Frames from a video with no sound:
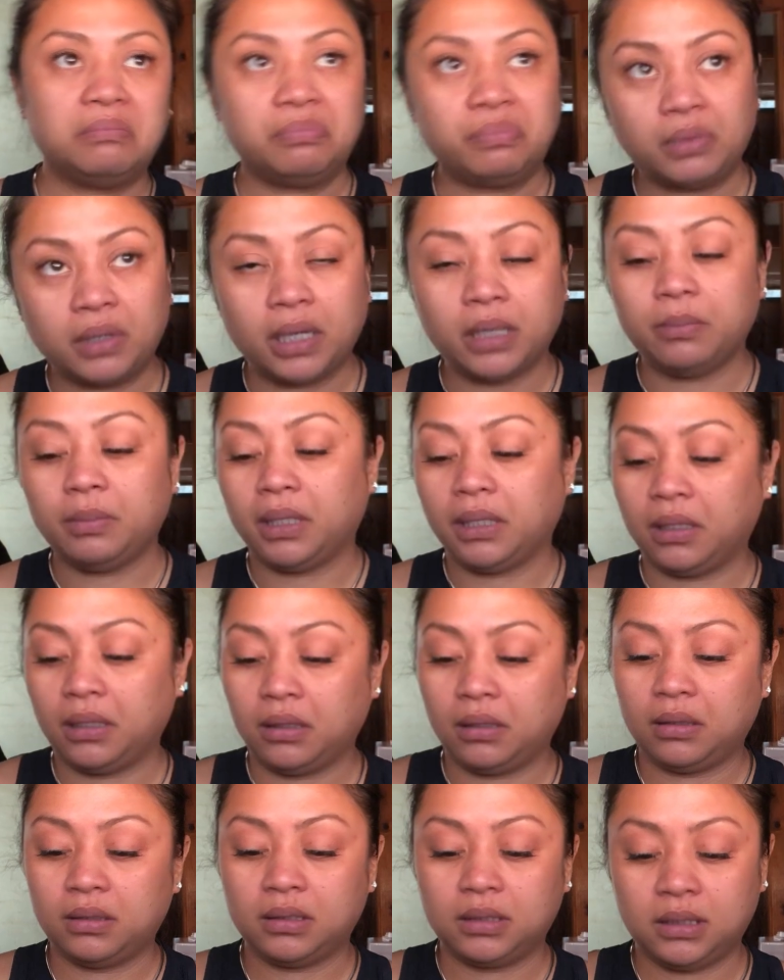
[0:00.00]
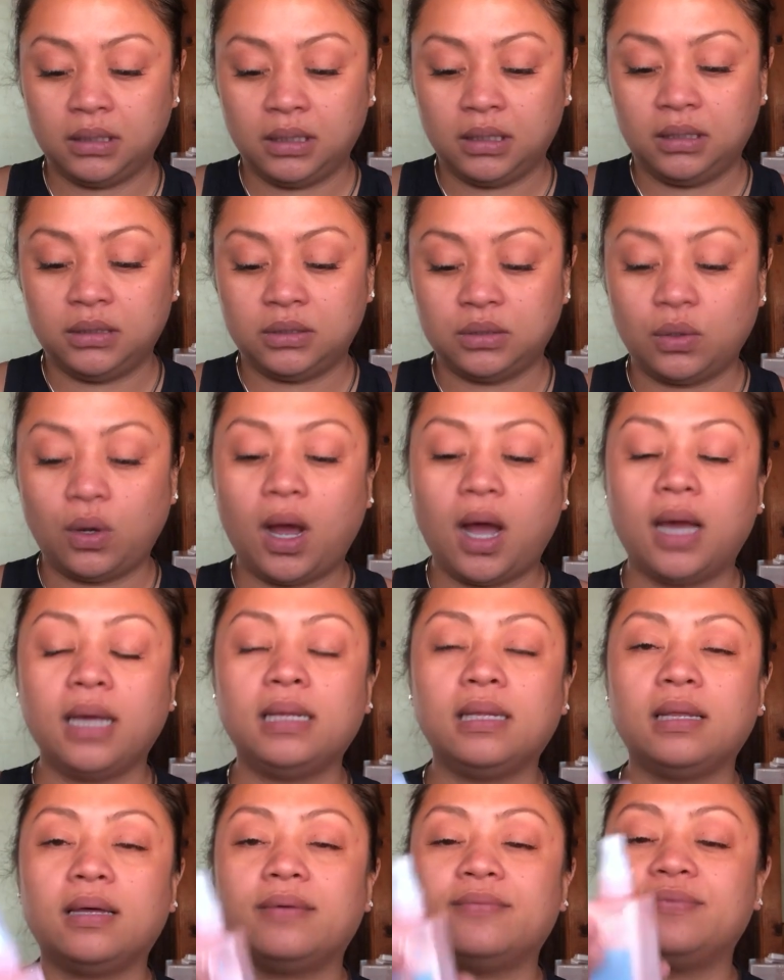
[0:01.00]
priming. So
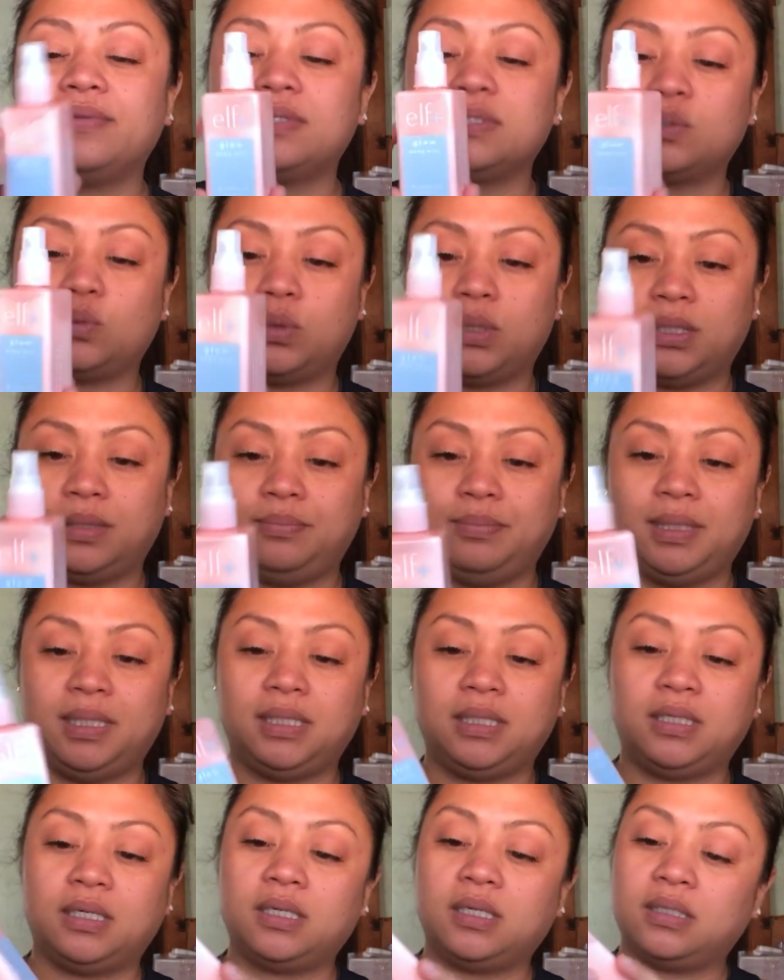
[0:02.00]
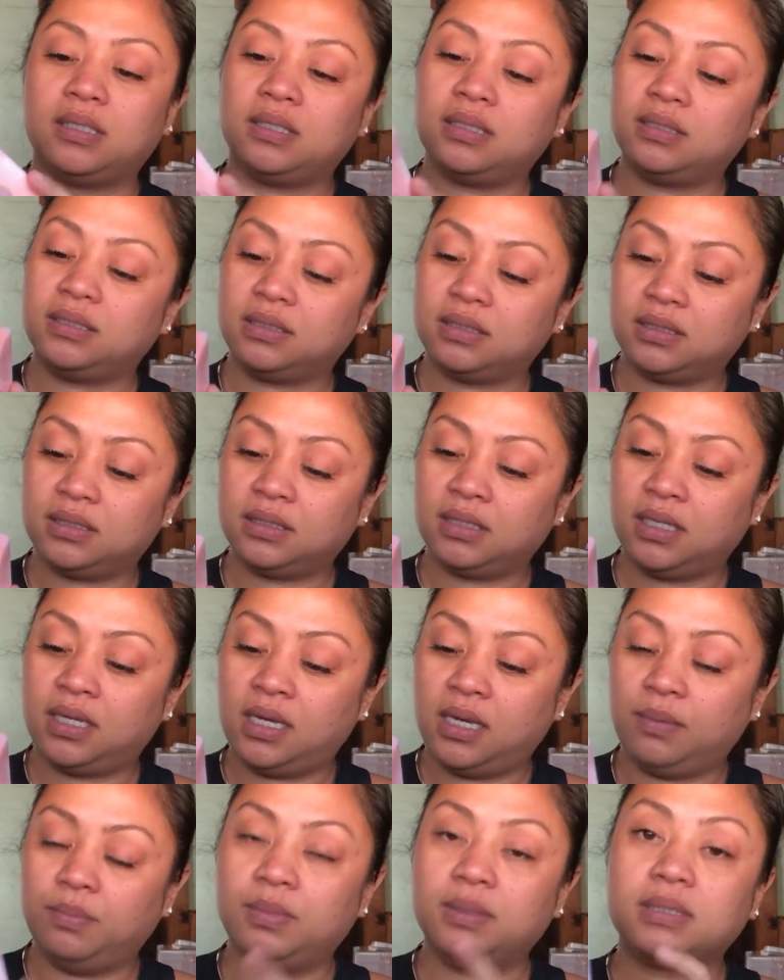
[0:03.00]
I love this one because
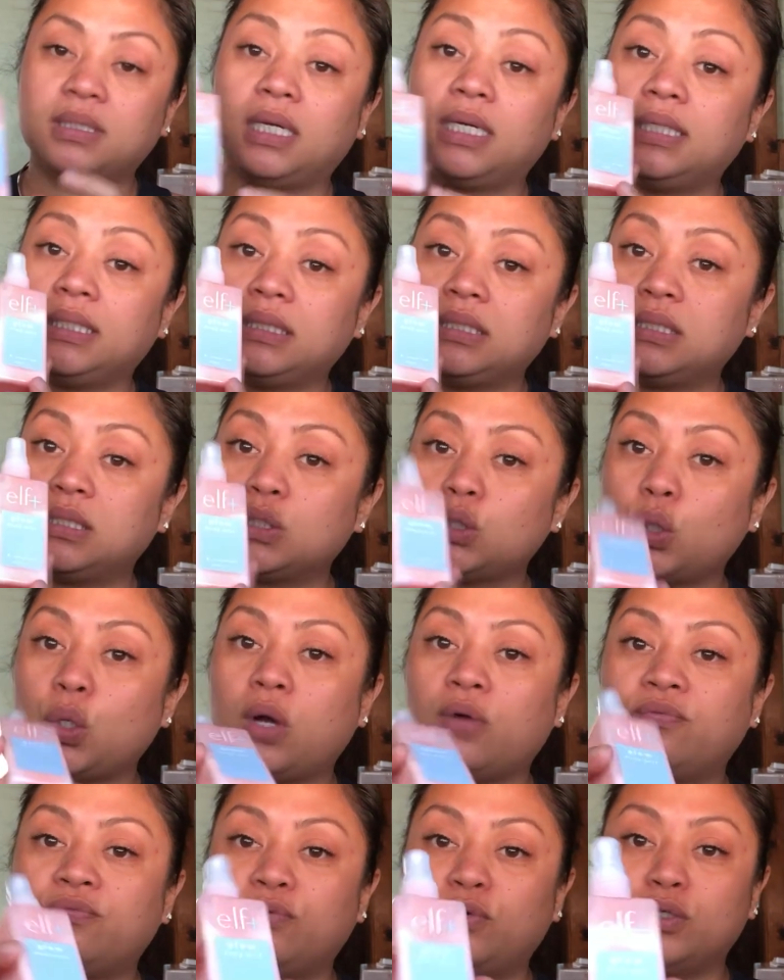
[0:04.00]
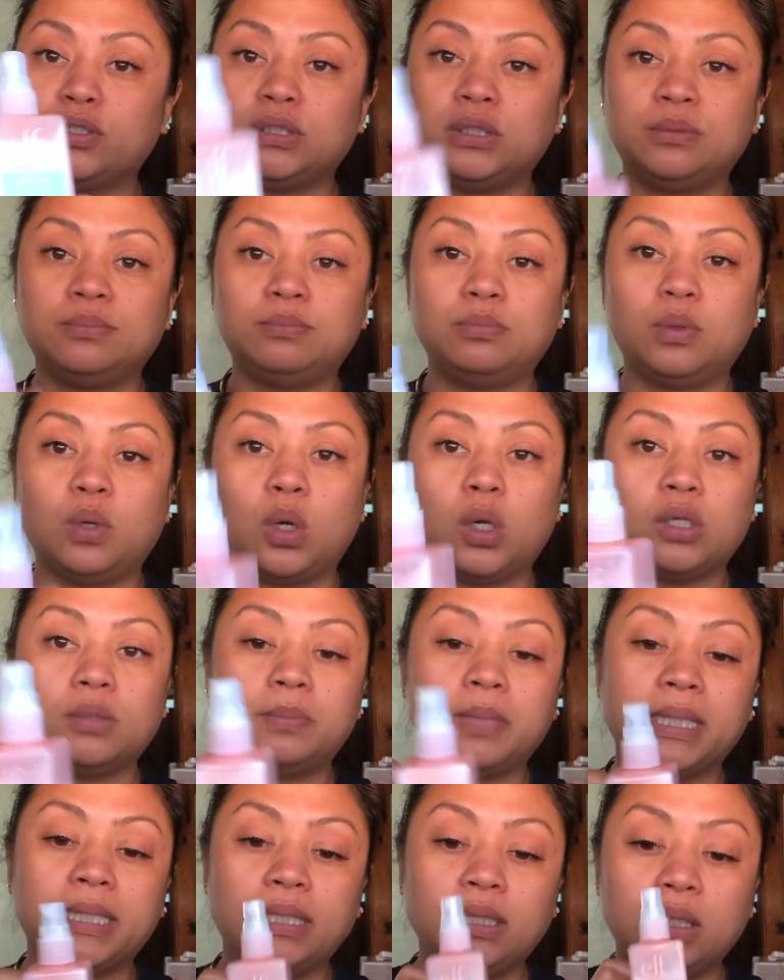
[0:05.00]
besides it's so
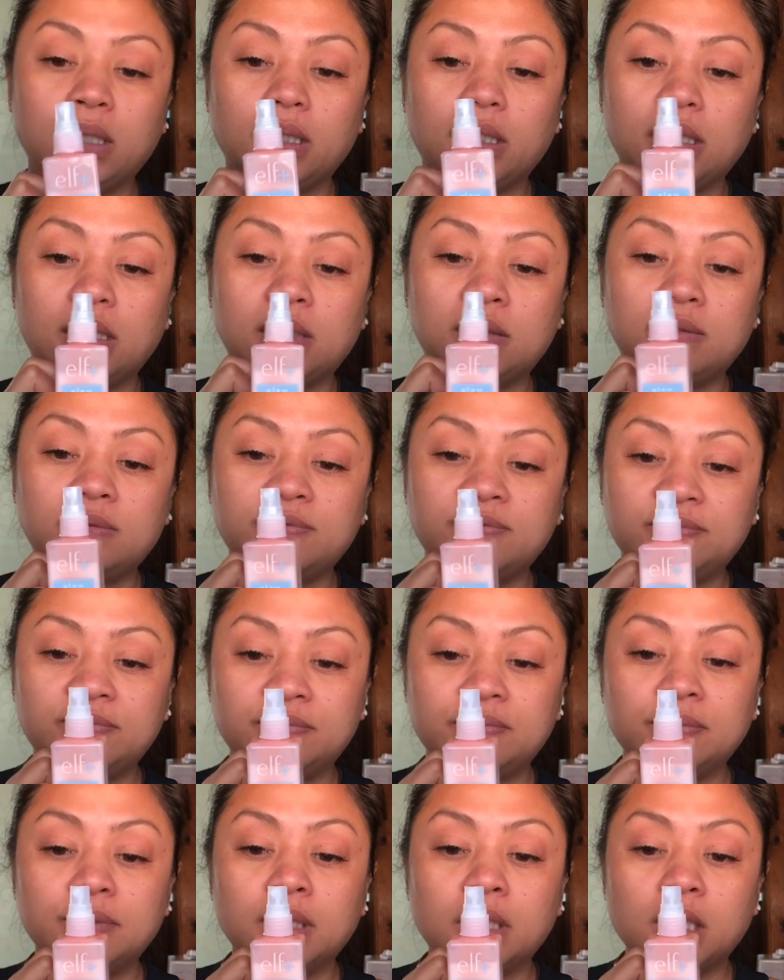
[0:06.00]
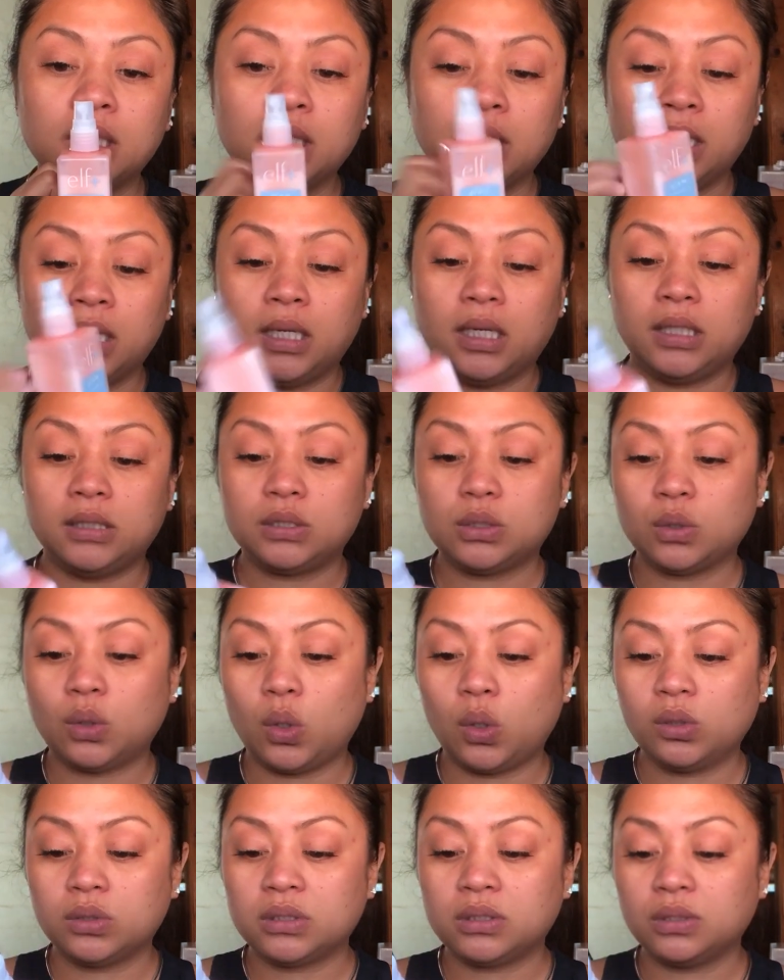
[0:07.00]
affordable by Elf, it's
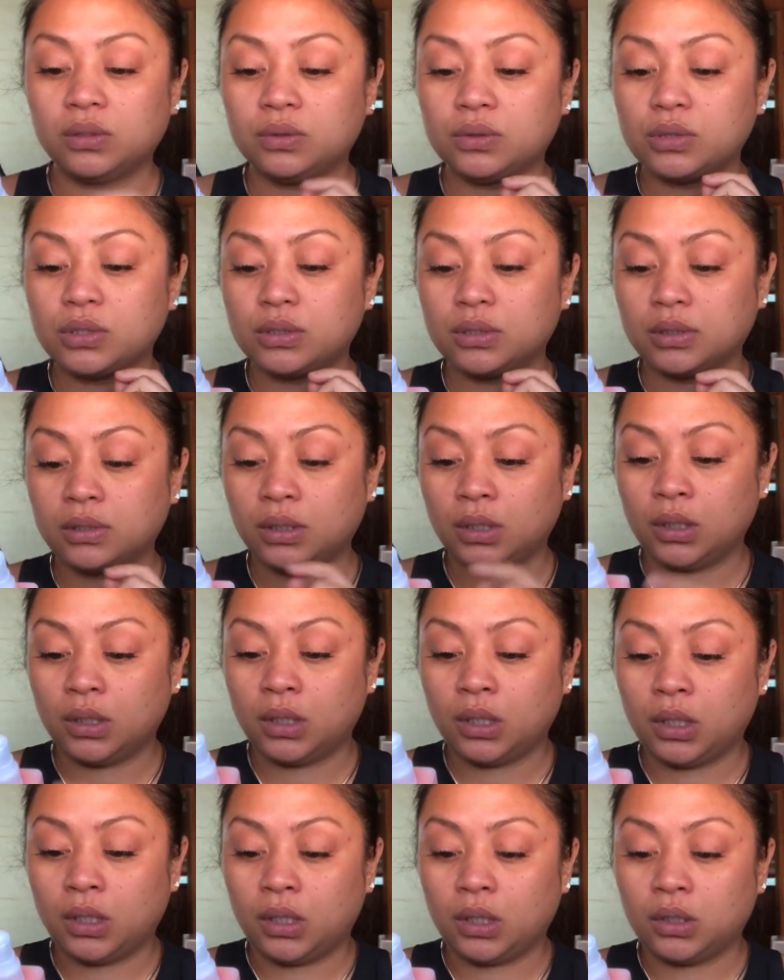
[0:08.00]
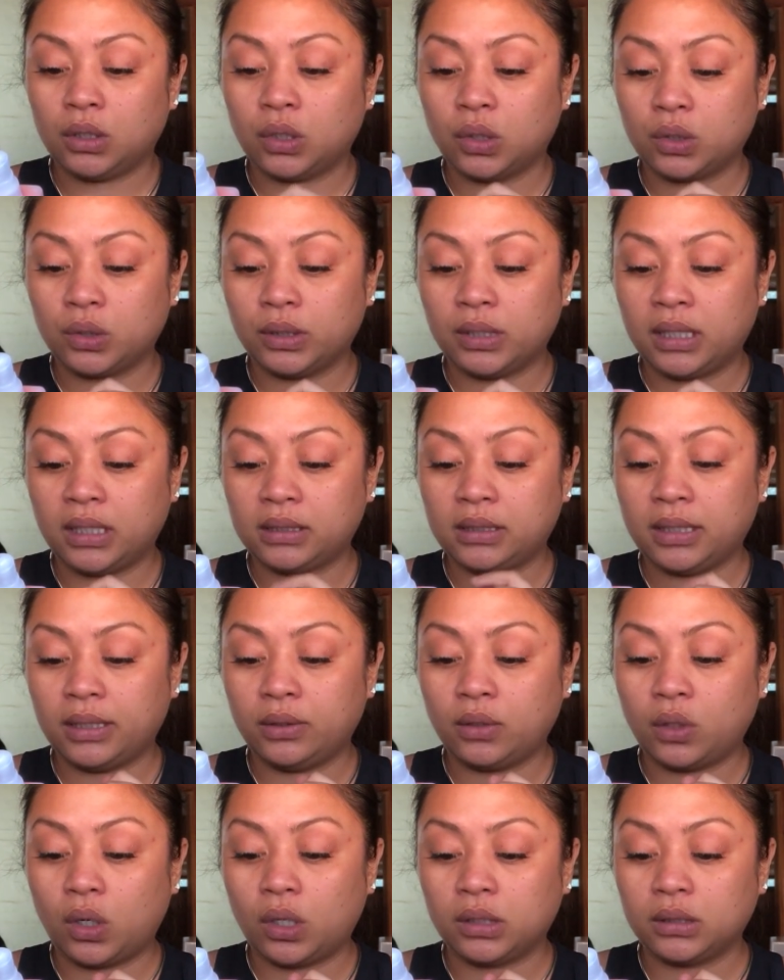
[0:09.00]
also coconut
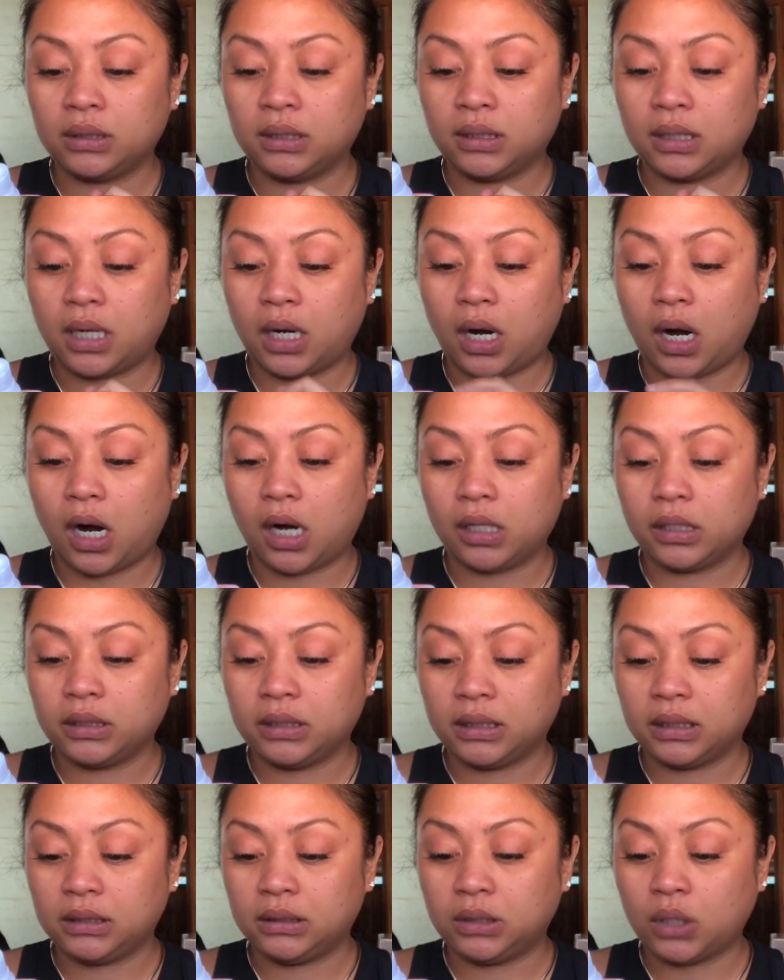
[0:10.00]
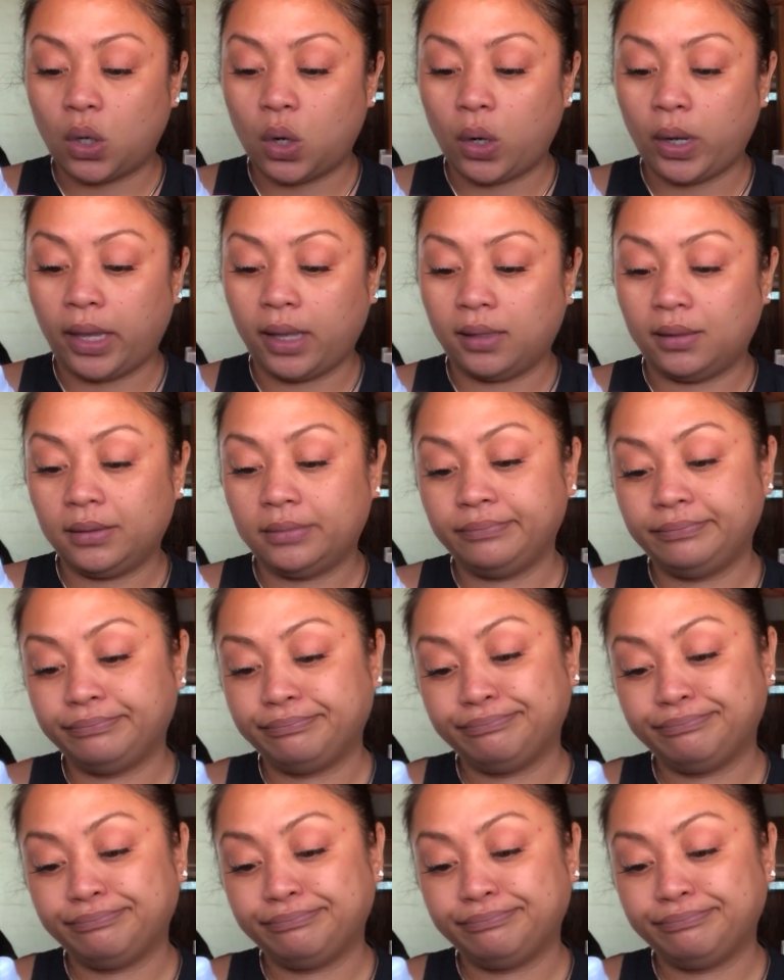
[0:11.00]
and argan oil,